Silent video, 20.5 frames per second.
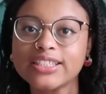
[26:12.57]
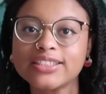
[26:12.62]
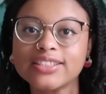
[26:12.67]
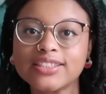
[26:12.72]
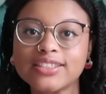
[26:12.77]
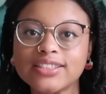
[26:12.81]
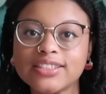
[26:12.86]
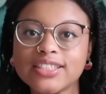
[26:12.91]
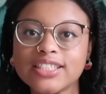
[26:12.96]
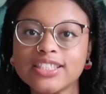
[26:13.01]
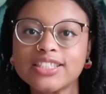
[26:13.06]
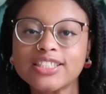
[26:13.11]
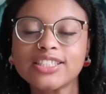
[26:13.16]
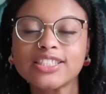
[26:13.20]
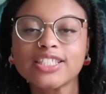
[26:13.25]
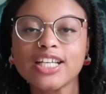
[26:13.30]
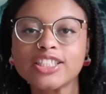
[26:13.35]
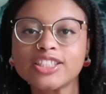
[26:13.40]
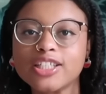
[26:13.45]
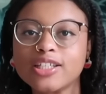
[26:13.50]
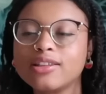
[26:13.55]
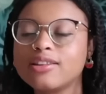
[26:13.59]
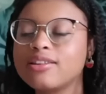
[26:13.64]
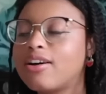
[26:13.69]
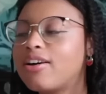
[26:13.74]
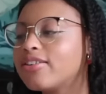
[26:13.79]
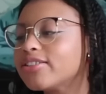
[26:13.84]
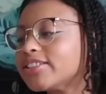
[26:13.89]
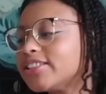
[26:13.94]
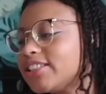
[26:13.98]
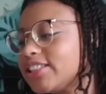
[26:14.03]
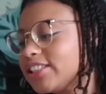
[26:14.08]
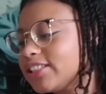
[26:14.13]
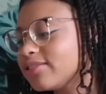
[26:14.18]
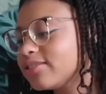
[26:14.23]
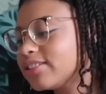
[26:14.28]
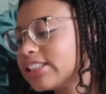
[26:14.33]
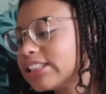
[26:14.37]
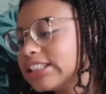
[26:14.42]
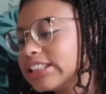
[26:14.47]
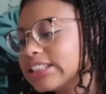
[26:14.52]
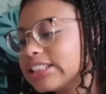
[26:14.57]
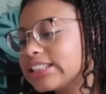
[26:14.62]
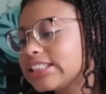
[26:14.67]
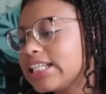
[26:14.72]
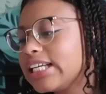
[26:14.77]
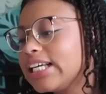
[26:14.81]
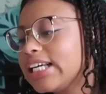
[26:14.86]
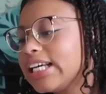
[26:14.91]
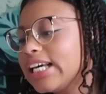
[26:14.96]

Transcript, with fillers: it's it's such a long series